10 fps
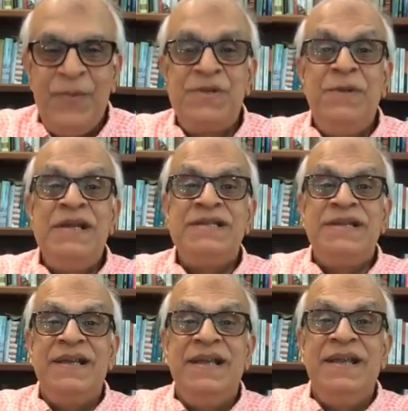which
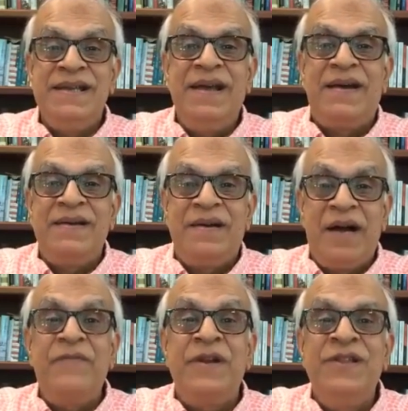means India
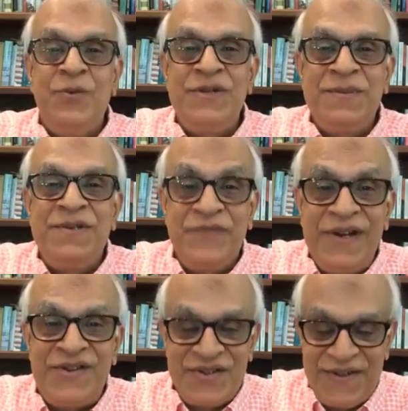after Hinduism is
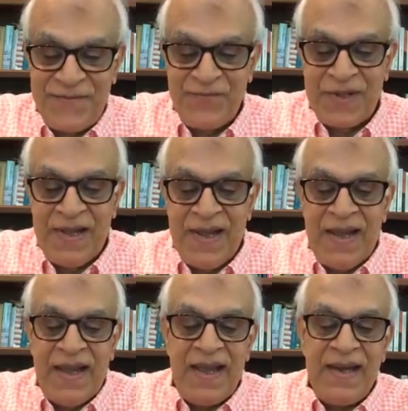finished.
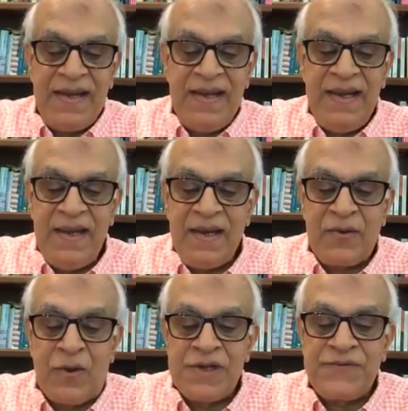And he
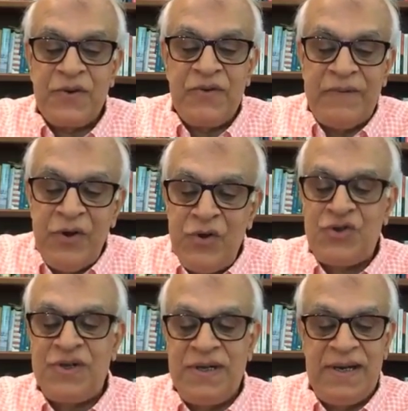calls for a
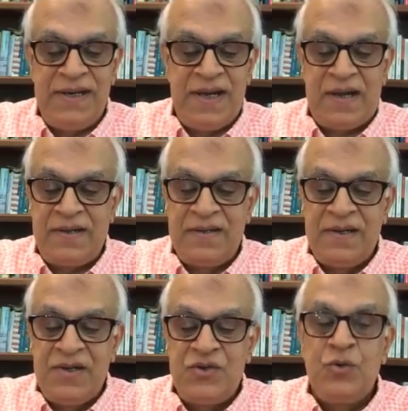revolution in India
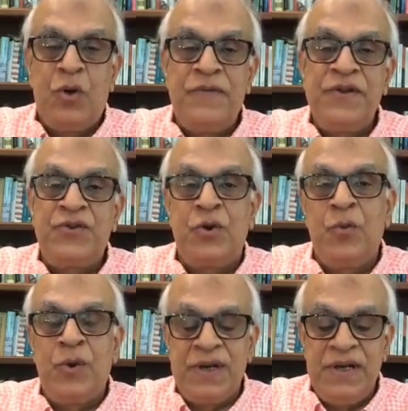to overthrow
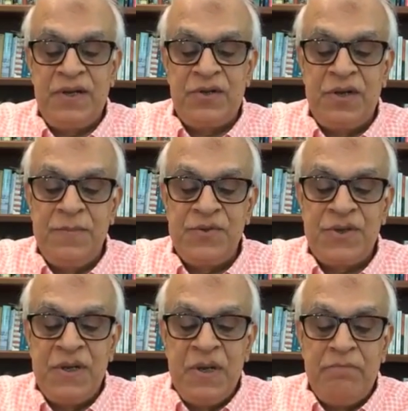what he
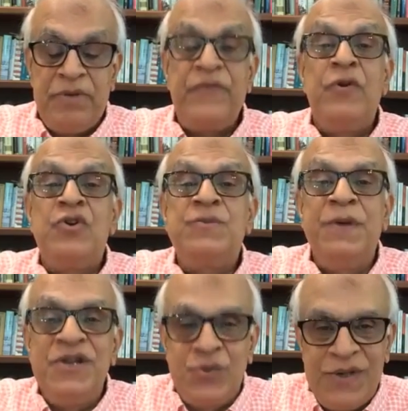terms buffalo
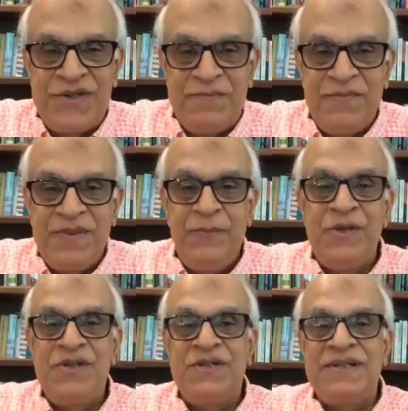spiritualism,
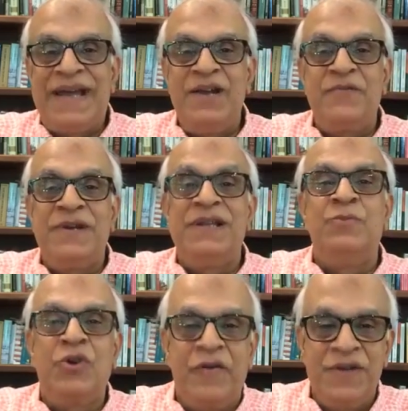which is the title of another
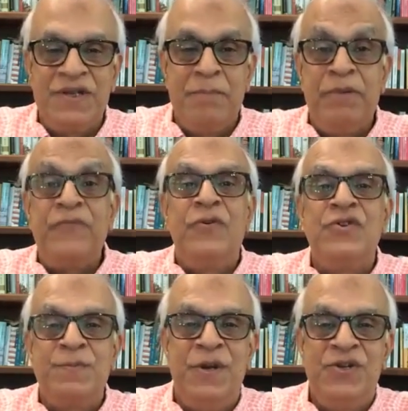book of his,
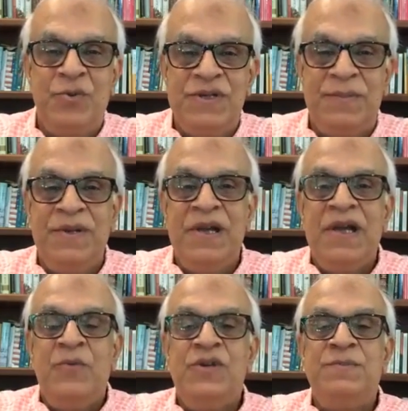Buffalo Spiritualism,
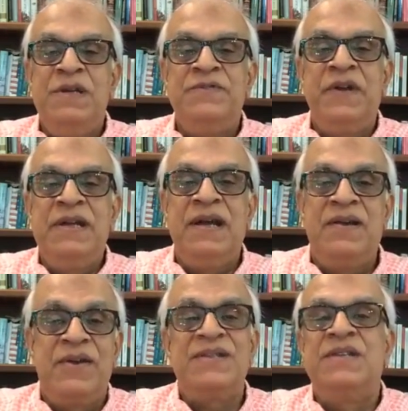which means very
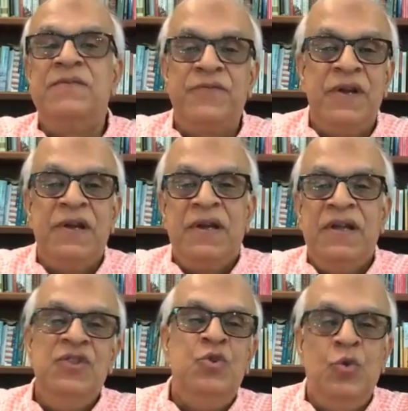aggressive
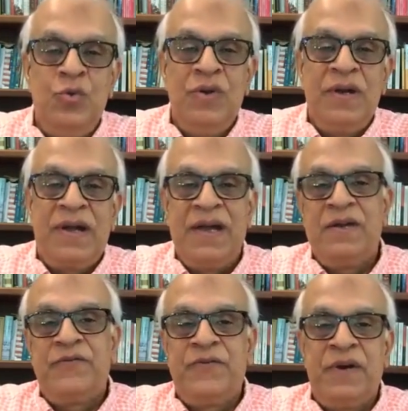Hindu
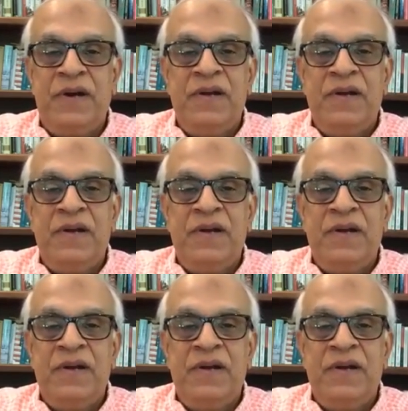kind of,